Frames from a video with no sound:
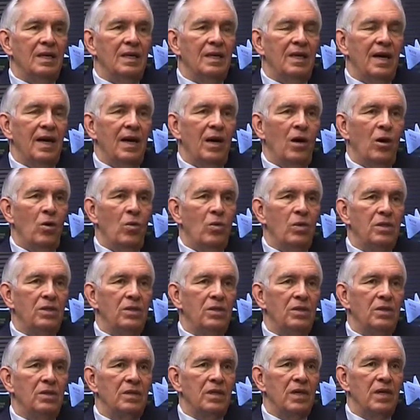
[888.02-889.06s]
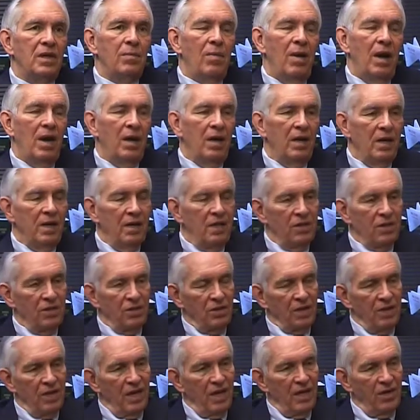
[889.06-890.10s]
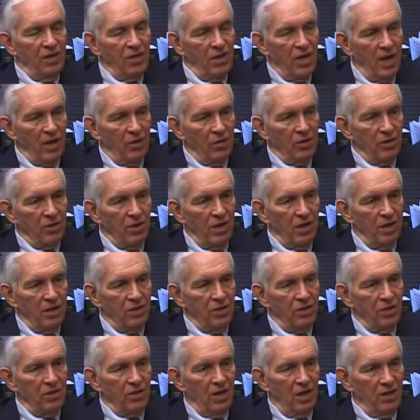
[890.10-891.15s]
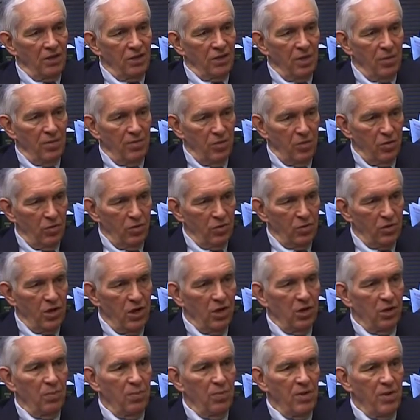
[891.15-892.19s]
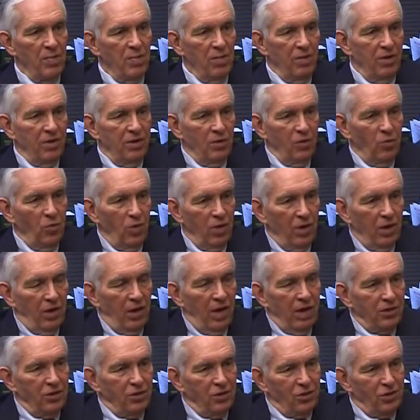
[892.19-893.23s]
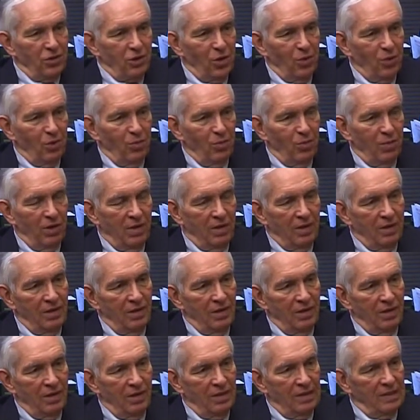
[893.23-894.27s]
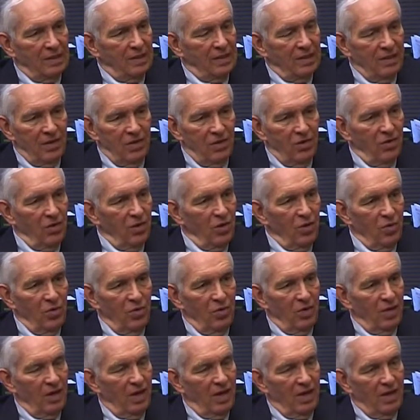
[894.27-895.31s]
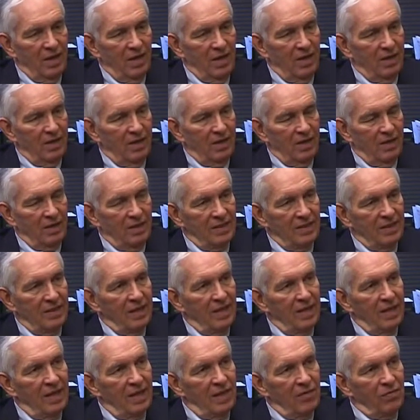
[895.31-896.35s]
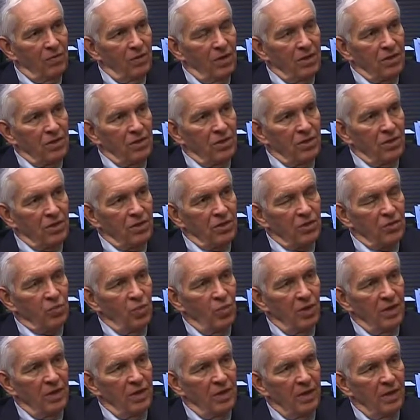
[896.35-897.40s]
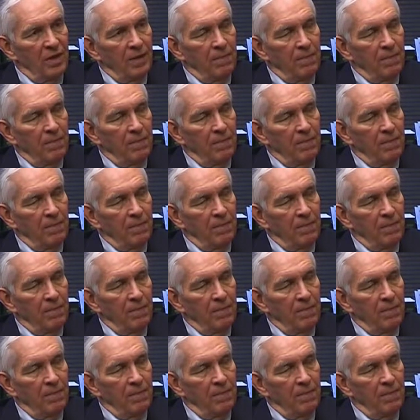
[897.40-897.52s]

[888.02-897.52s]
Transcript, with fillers: always admired his integrity. This is not something you can tell people and you win elections on, but you know, for instance, when